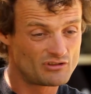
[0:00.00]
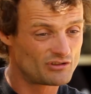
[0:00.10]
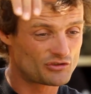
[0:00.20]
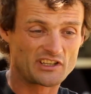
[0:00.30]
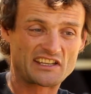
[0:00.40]

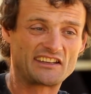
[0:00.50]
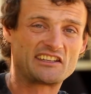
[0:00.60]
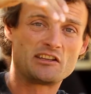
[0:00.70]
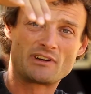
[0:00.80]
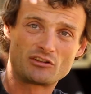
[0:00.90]
So I can
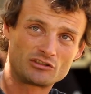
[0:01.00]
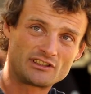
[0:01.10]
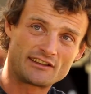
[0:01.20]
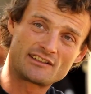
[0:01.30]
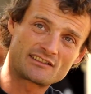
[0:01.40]
keep a lot
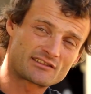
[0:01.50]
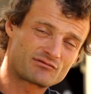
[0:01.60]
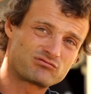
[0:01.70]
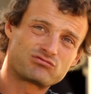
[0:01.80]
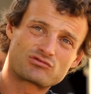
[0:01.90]
like this,
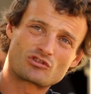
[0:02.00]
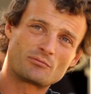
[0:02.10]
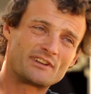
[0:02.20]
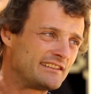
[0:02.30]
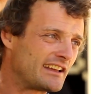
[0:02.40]
so
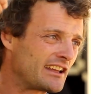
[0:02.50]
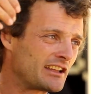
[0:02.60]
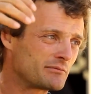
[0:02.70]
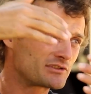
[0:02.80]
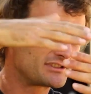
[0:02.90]
many
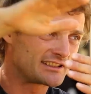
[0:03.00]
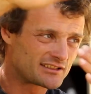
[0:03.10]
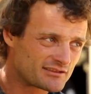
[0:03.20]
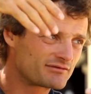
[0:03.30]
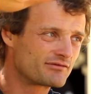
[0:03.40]
times,
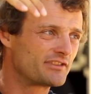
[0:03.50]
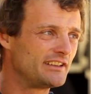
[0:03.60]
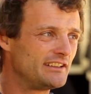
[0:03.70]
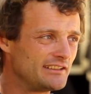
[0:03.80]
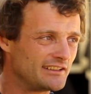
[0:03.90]
just
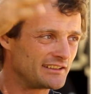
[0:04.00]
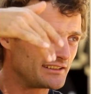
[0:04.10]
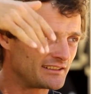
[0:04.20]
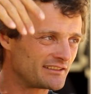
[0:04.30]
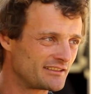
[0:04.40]
feeling the